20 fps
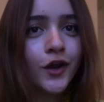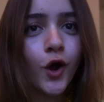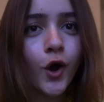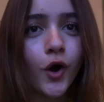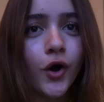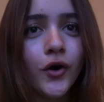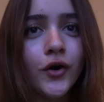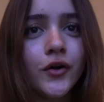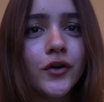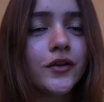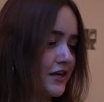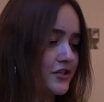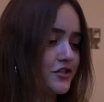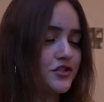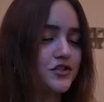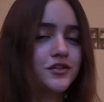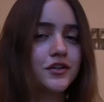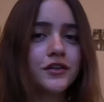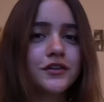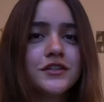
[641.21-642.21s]
haul. I
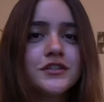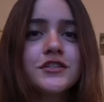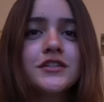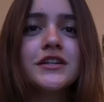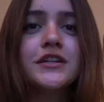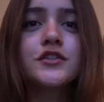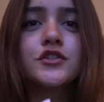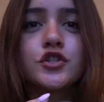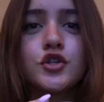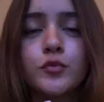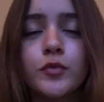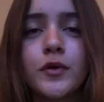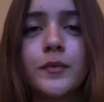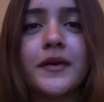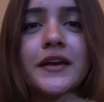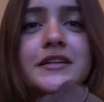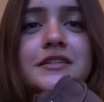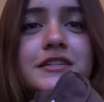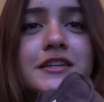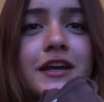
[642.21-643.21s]
just got this like super
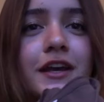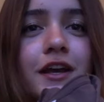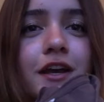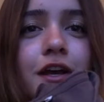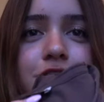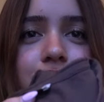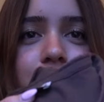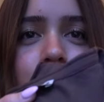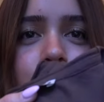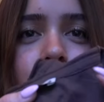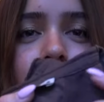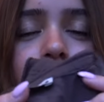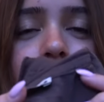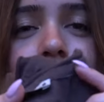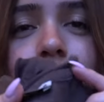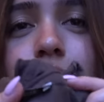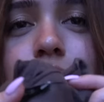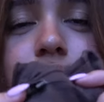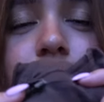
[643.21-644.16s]
basic t-shirt from